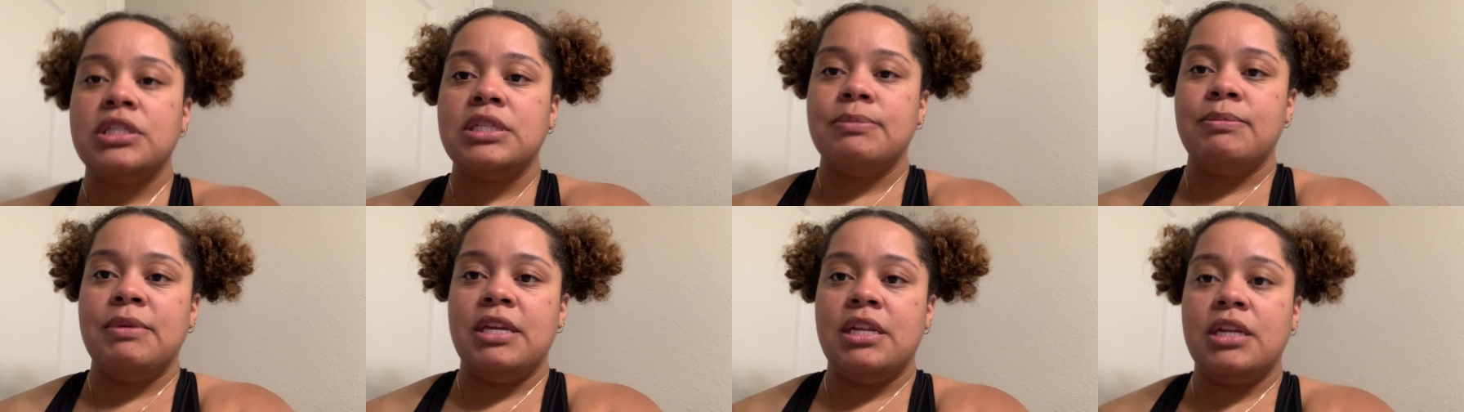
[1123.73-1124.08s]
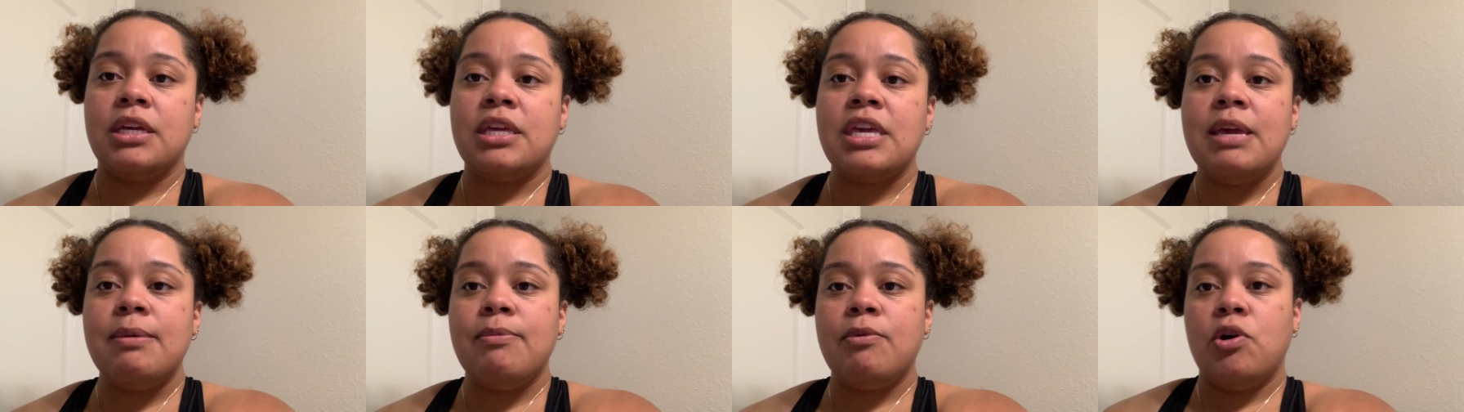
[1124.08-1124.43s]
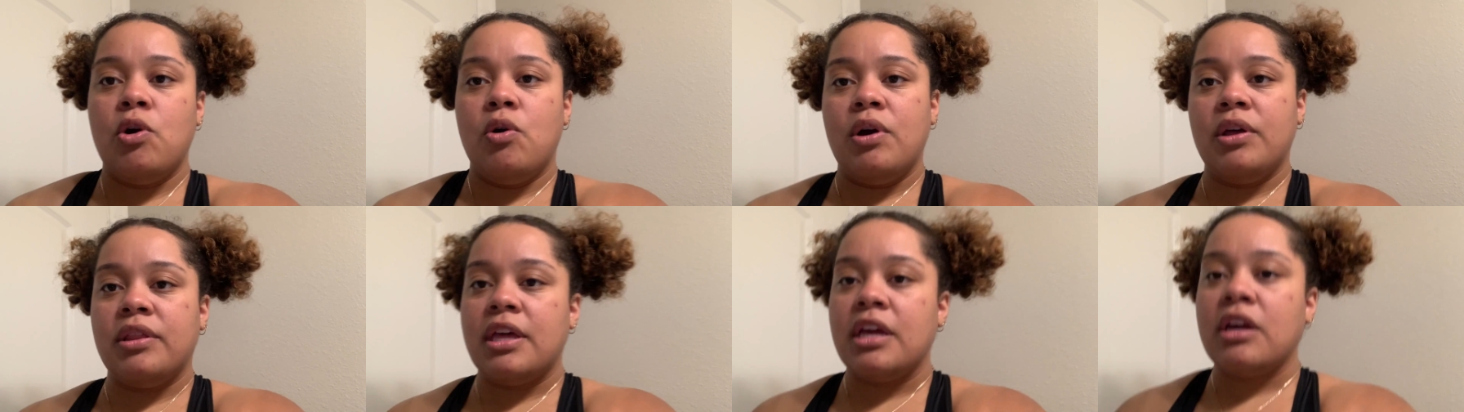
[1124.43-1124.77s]
me to keep
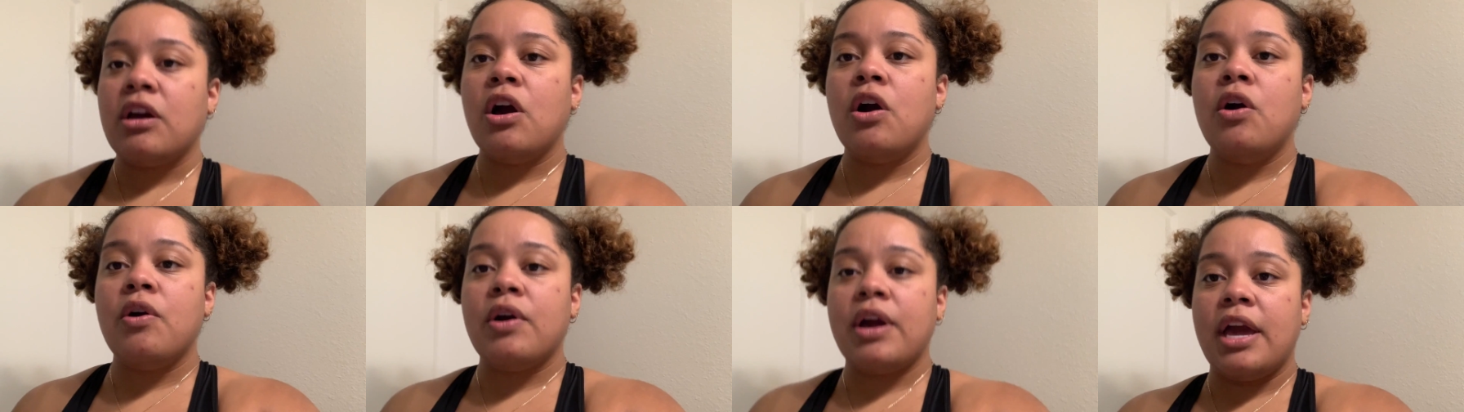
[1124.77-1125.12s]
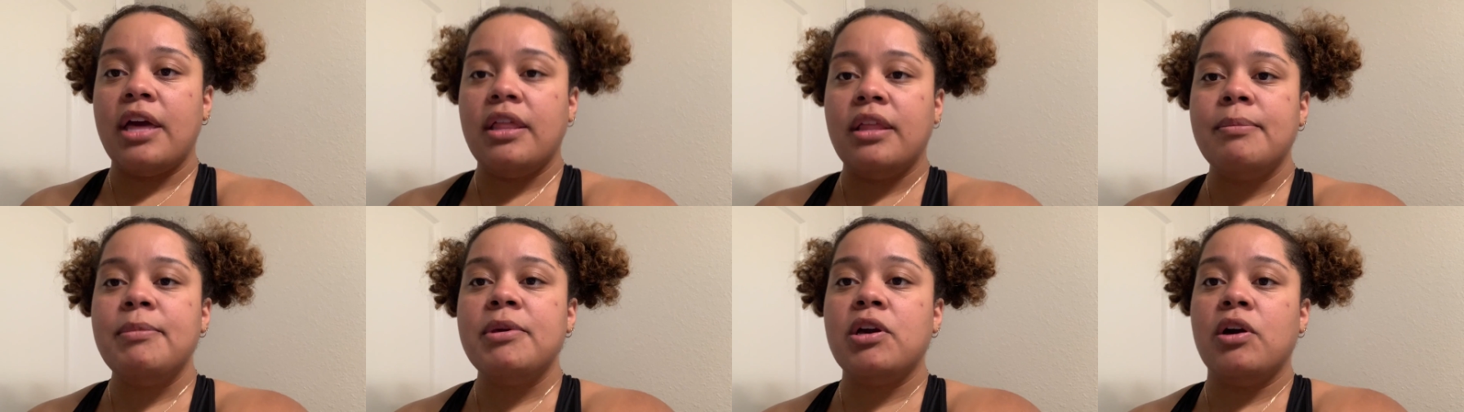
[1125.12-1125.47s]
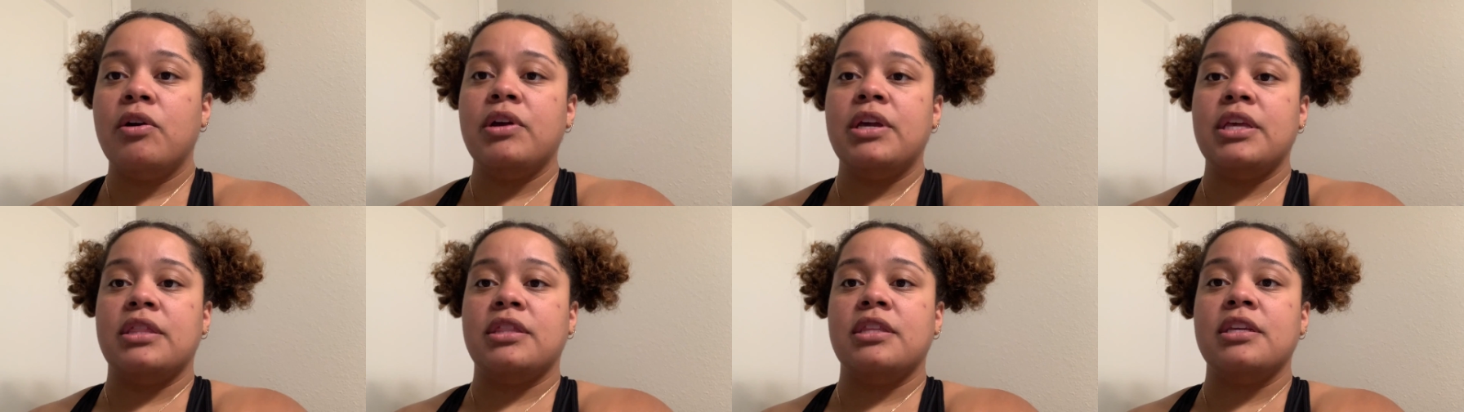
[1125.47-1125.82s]
going. Like, oh, okay, let me go
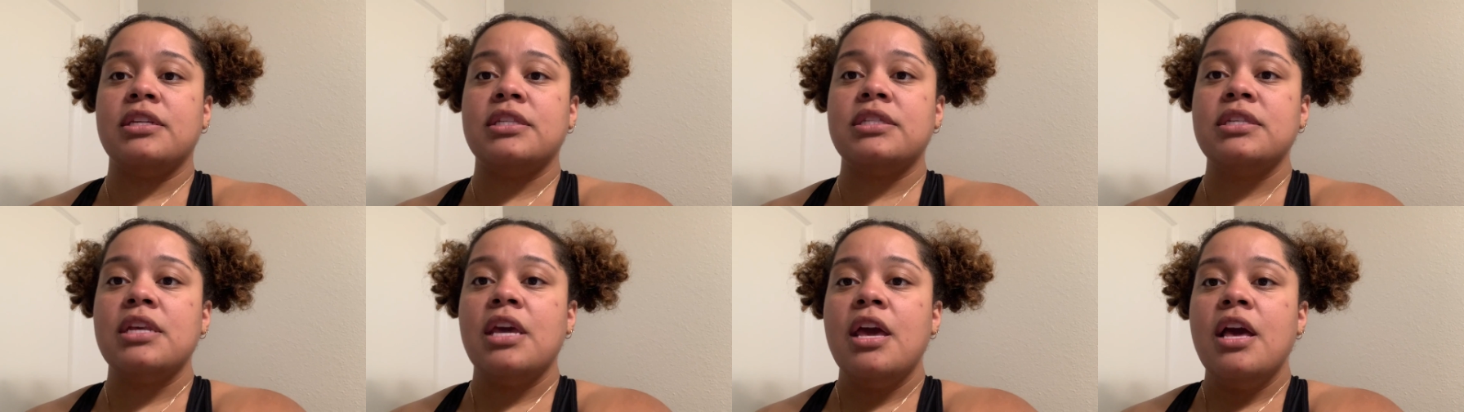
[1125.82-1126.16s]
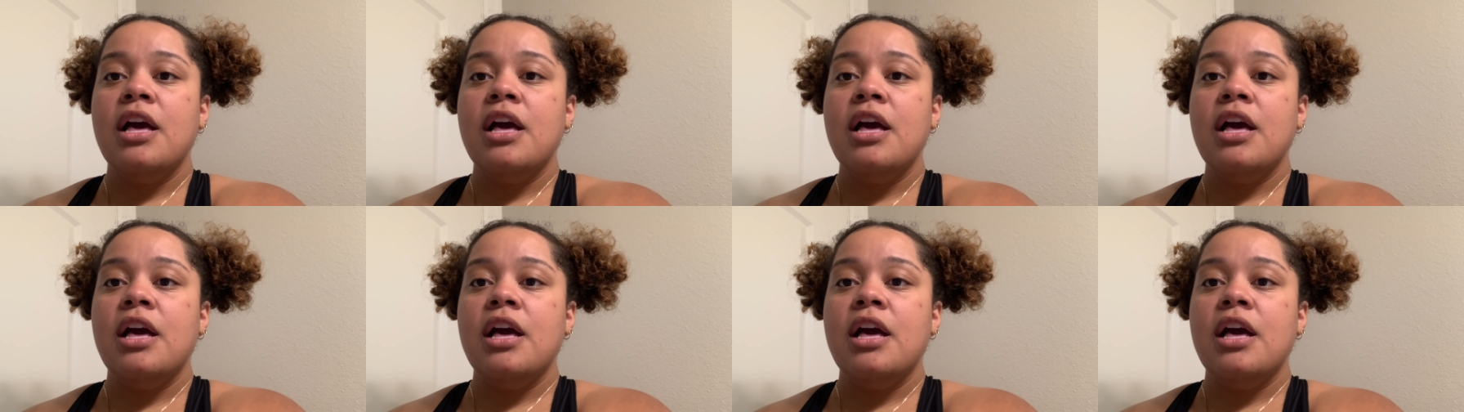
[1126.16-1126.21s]
get this.